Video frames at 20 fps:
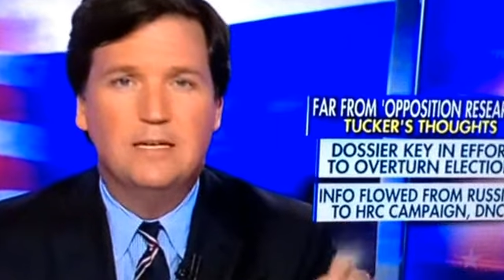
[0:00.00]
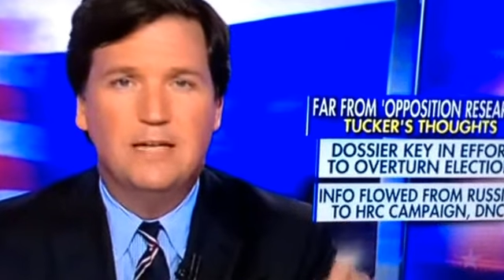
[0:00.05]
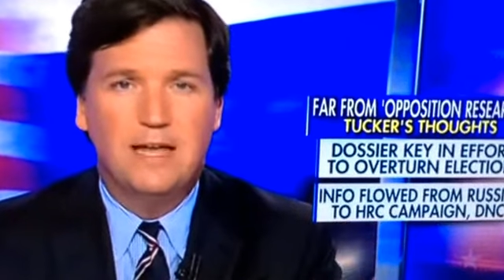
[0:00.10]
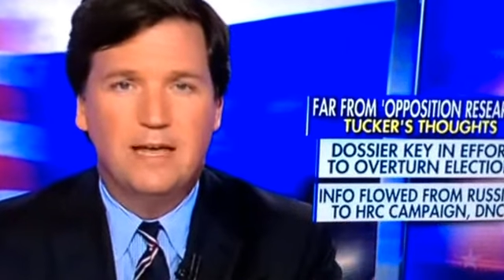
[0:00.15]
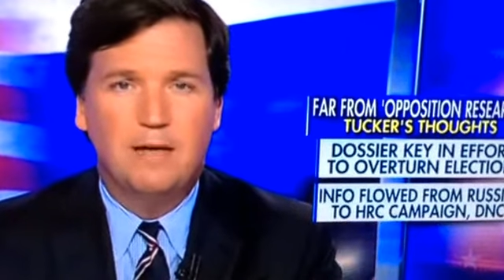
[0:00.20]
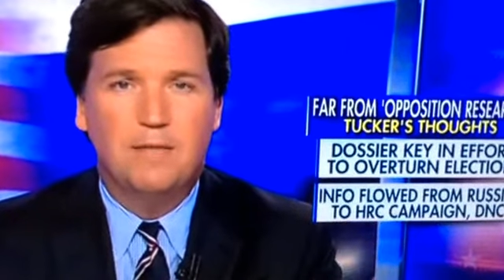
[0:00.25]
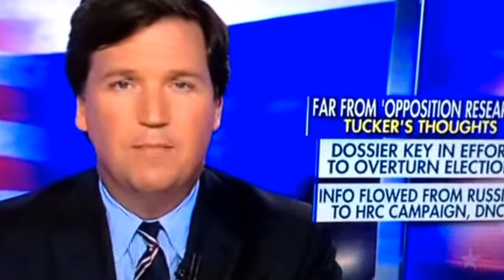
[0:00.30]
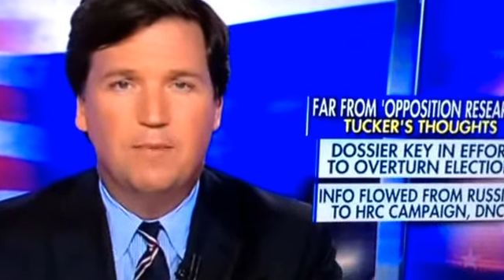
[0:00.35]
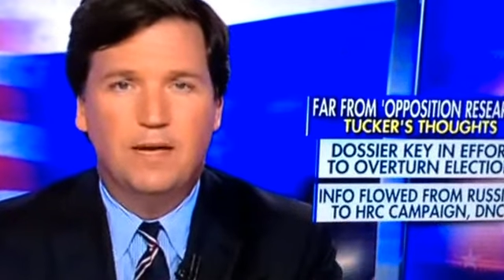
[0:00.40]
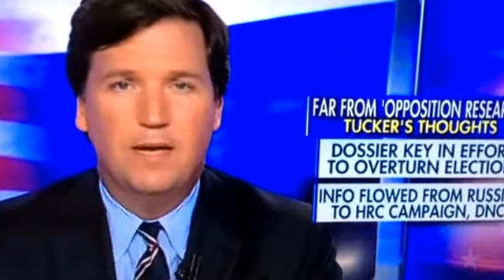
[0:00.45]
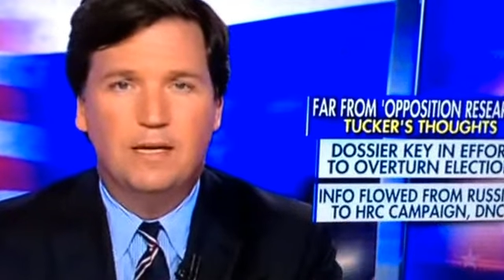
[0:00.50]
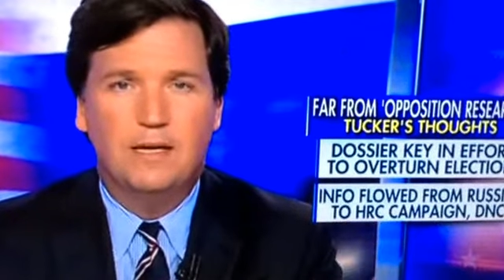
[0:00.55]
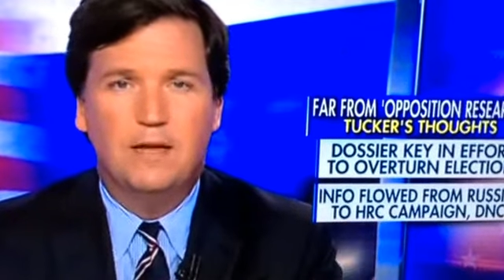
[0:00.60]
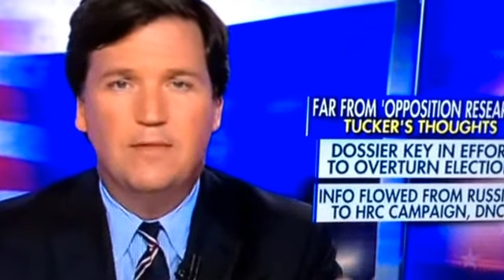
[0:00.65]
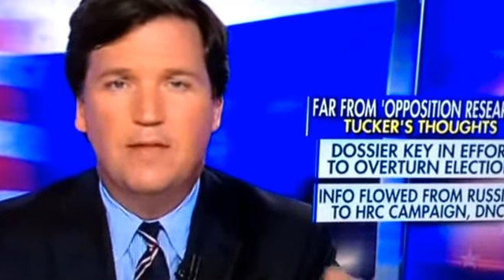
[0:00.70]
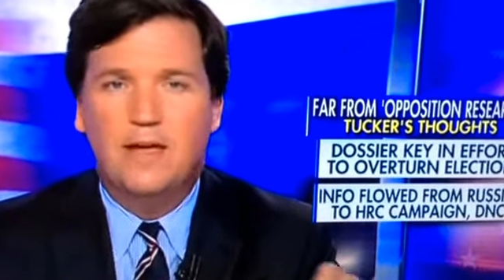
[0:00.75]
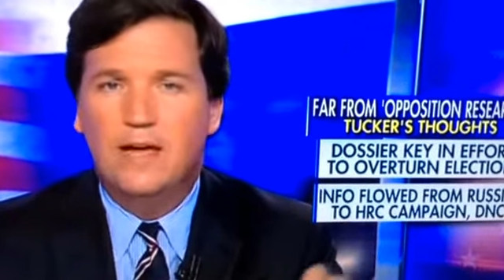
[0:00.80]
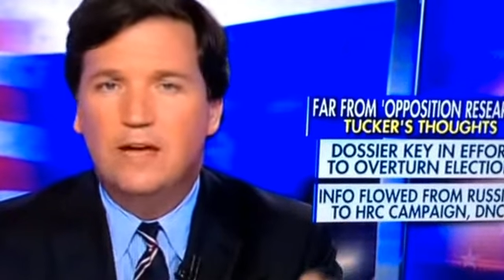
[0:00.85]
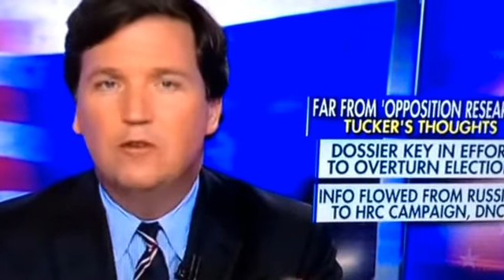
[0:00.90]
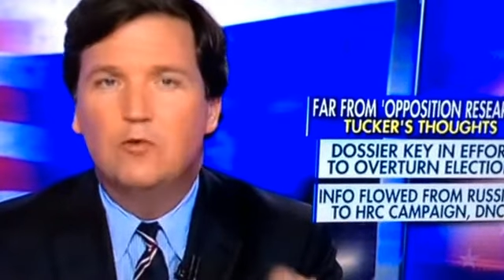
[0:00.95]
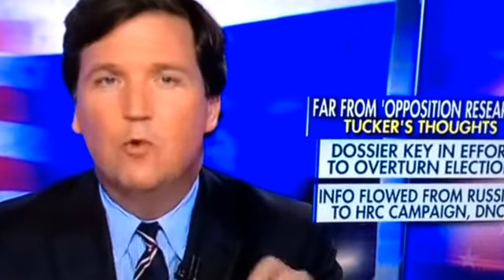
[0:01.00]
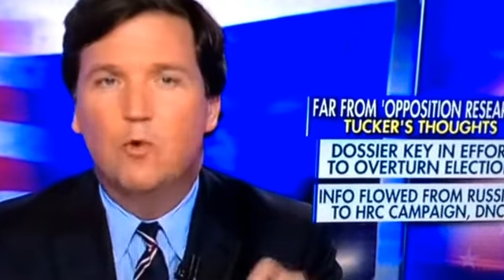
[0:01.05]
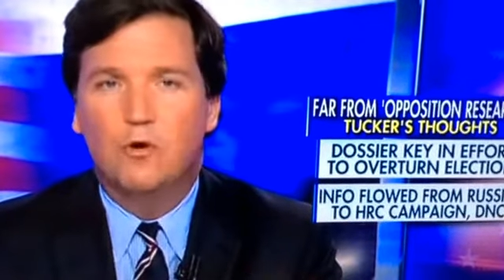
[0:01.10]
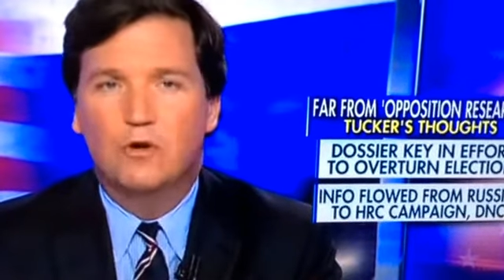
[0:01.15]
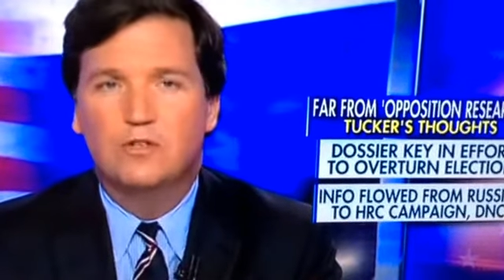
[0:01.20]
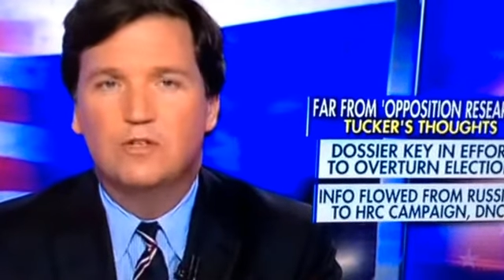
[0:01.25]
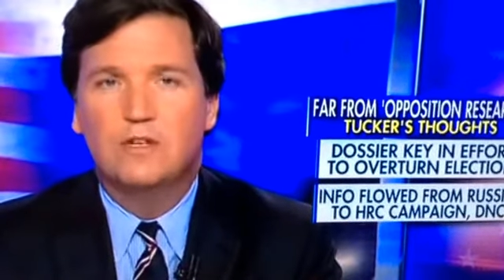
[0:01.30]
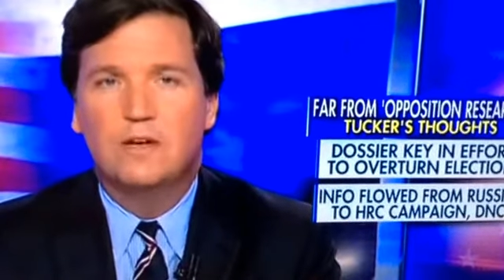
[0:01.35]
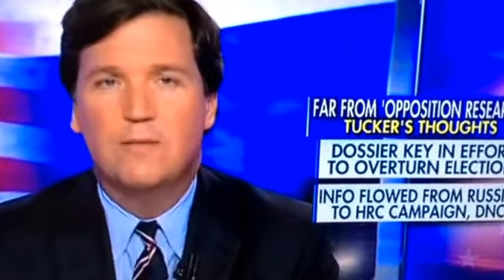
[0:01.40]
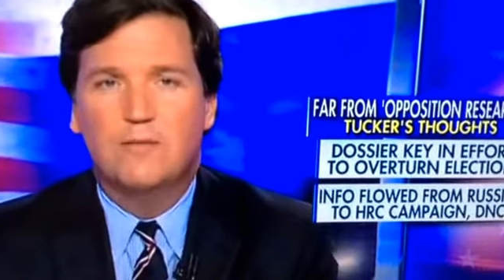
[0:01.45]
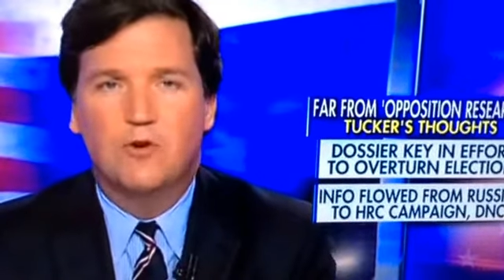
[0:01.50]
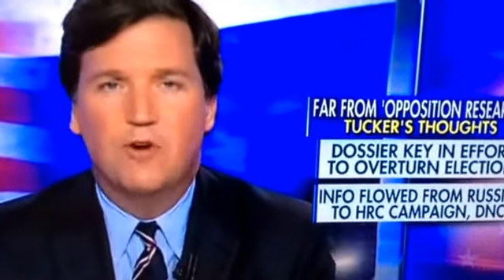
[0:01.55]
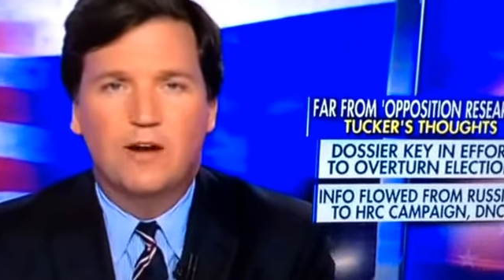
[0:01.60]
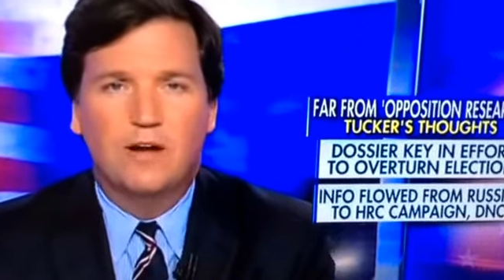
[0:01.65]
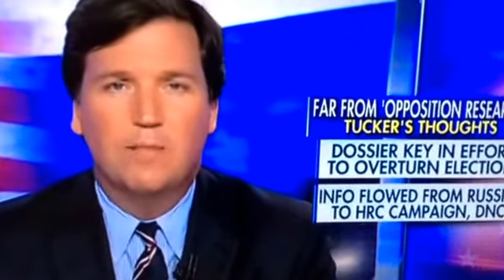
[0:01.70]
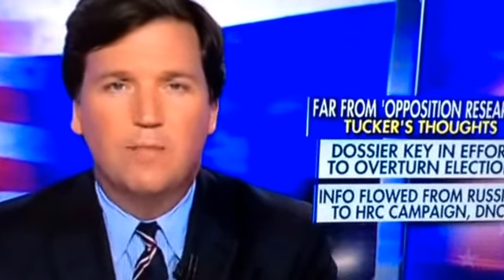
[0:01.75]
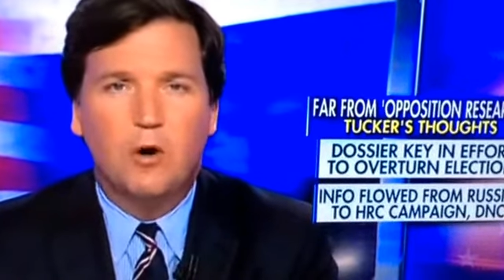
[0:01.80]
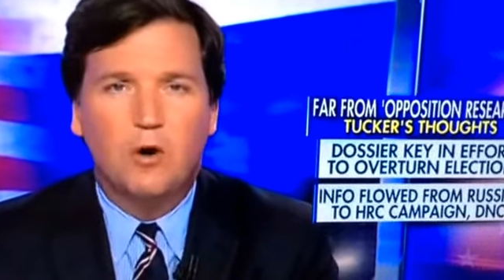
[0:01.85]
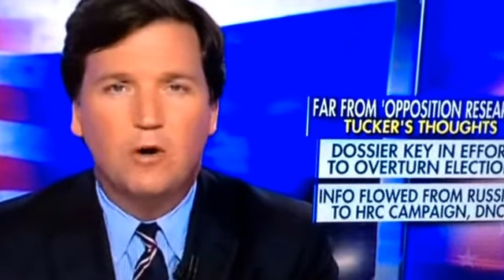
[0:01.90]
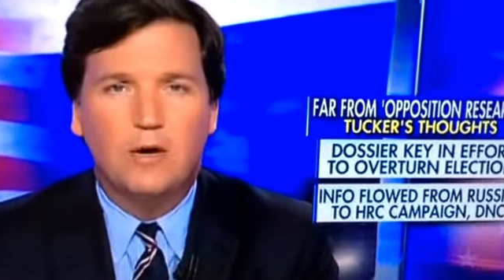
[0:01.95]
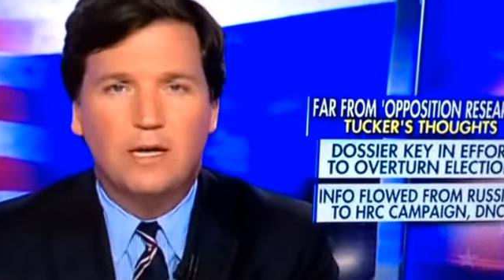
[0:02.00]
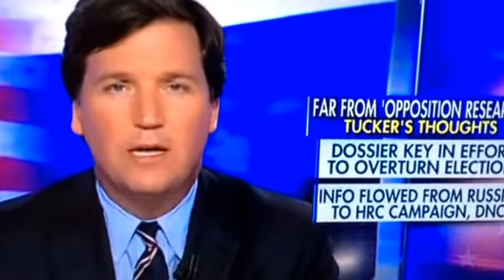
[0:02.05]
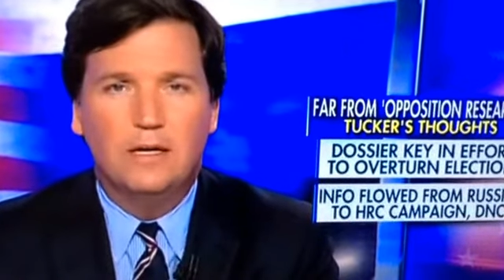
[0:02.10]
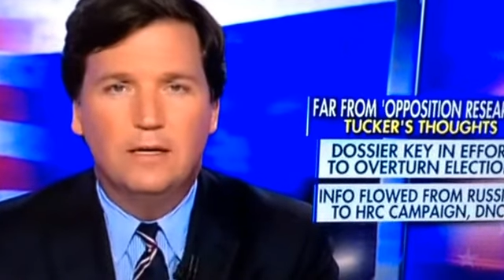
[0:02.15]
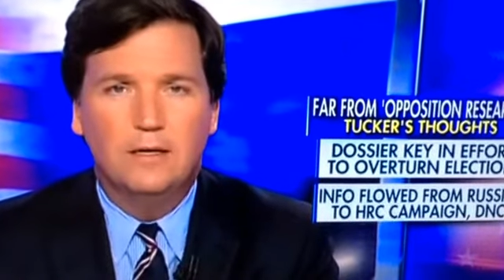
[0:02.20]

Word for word: campaign and the headquarters of the Democratic Party.